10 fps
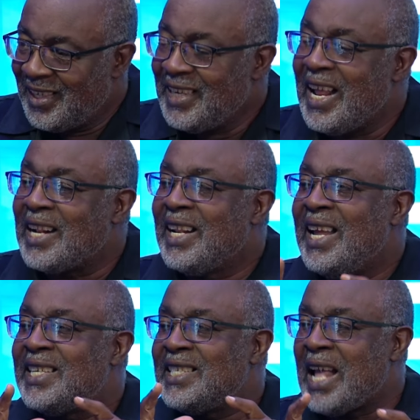that
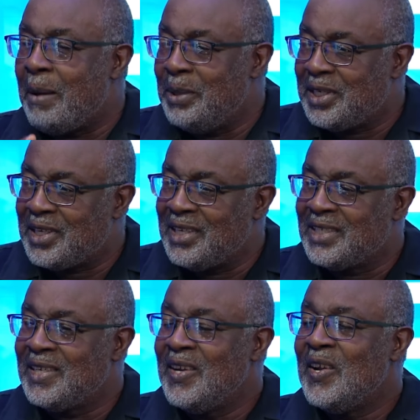
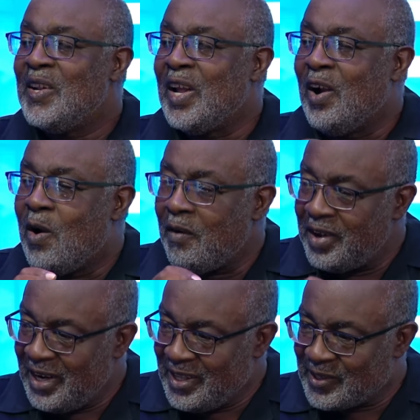establishes the
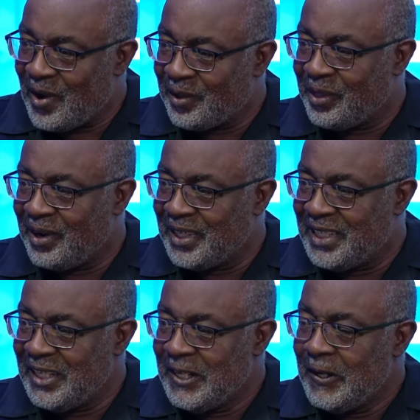governance
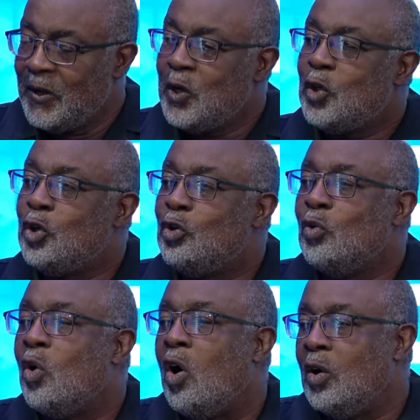authority to
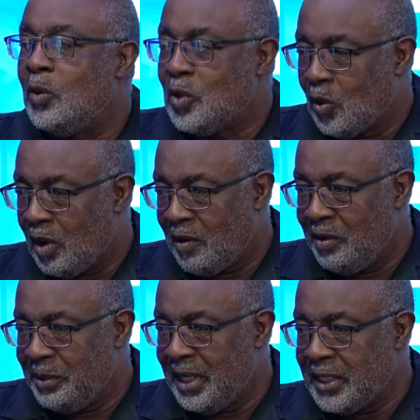do all those local
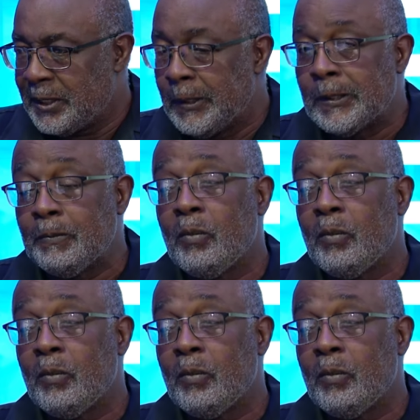government issues.